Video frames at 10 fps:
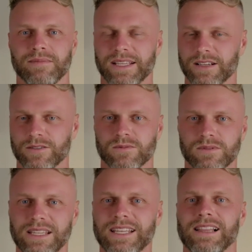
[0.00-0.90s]
Make that
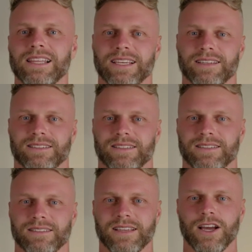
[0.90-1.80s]
really clear.
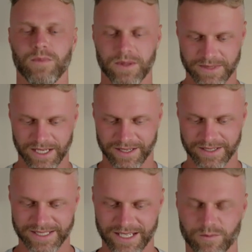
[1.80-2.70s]
Help them to
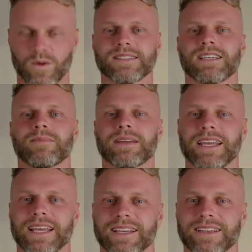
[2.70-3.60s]
understand what's coming
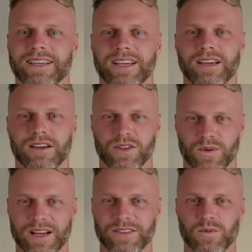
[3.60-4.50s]
ahead
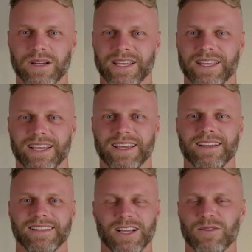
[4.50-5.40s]
throughout the week.
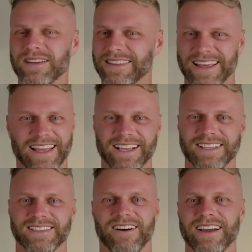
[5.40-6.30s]
Get rid of that
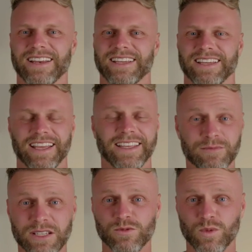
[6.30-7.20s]
anxiety. It can
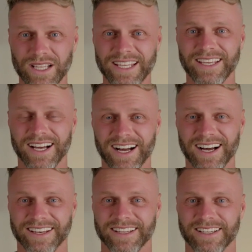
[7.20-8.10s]
be really
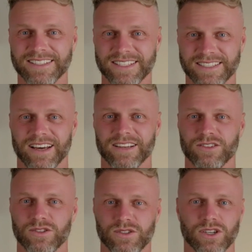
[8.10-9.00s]
hard to start a
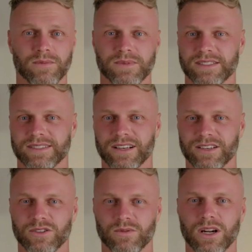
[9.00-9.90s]
new job, to start a
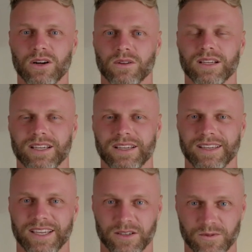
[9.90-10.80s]
new role.
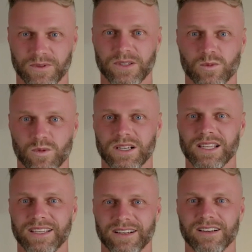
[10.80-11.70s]
It can feel
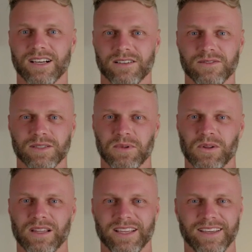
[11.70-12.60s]
really
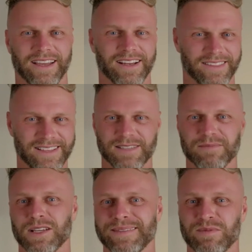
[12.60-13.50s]
uncomfortable. And I think
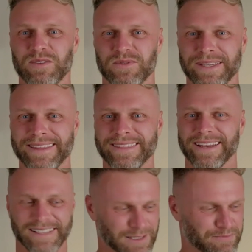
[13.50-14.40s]
sometimes we forget
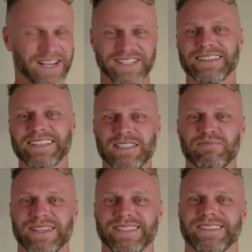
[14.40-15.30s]
that, especially as
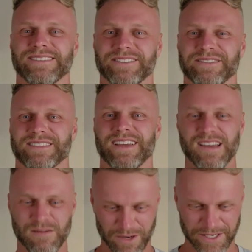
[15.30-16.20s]
business owners,
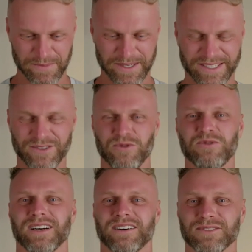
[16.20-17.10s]
because we're so
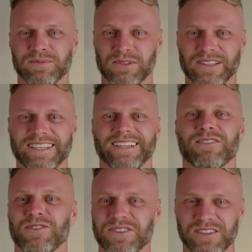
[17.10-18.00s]
comfortable in
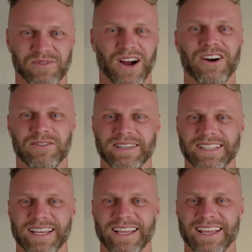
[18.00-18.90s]
our own environment
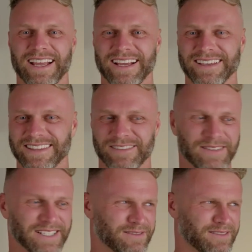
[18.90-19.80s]
that
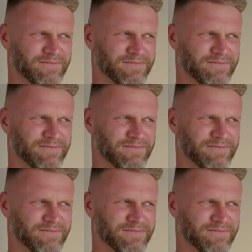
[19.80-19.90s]
we